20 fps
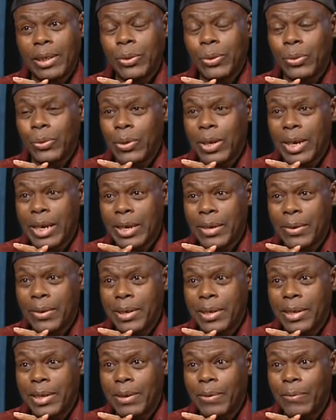
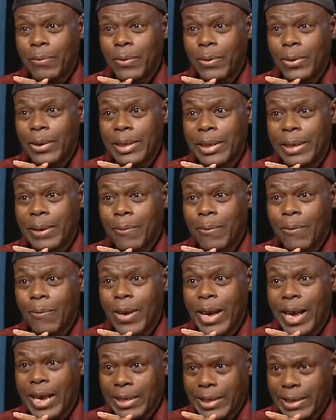
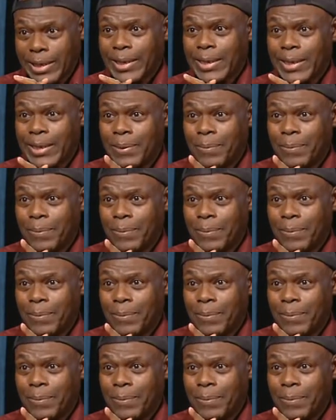241st